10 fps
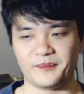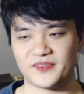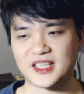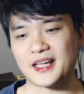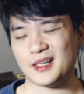
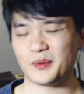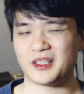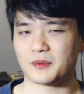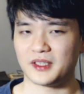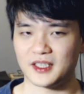Sad that we
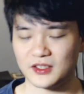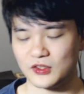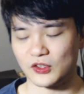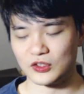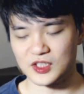didn't really get
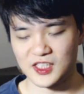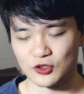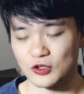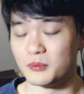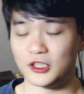to see
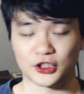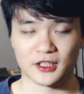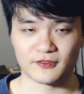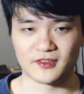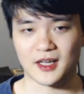too much
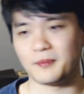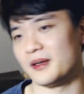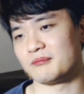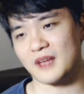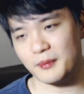of that,
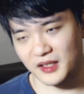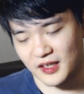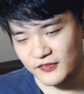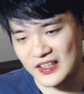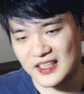but I mean, I
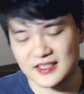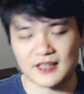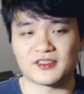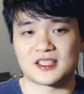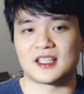think it's
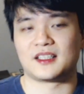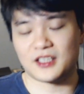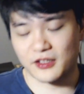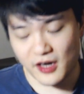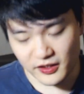safe to say that
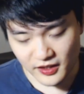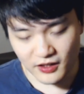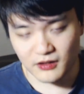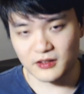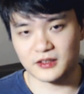they
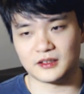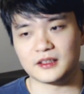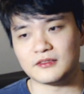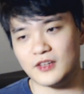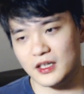are an
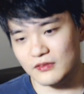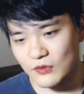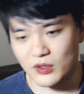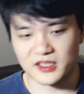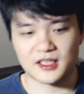elite fighting
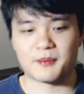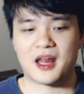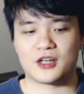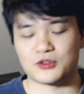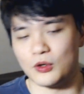force, and they
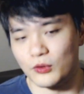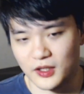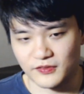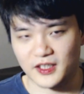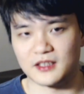managed to hold
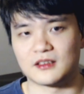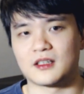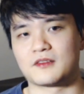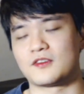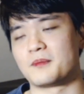off like an
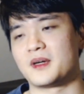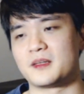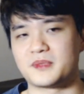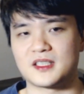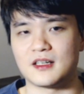entire front by
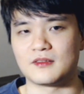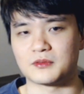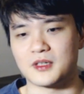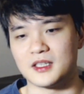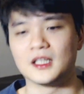
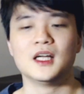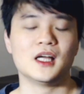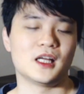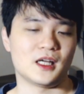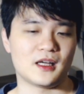themselves, right?
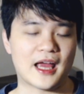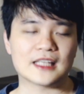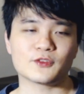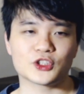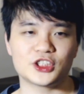
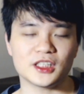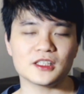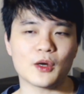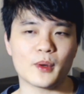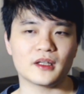As for Shin
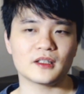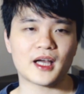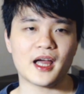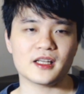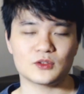going
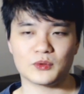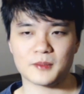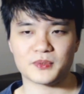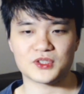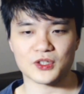kind of sort
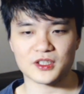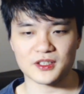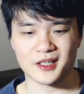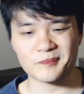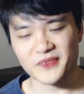of berserk
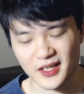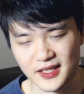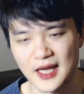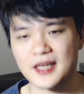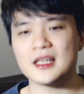there,
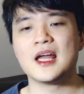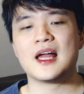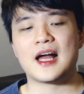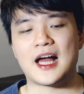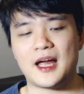again,
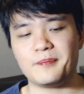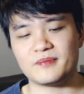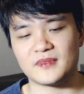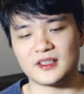I'm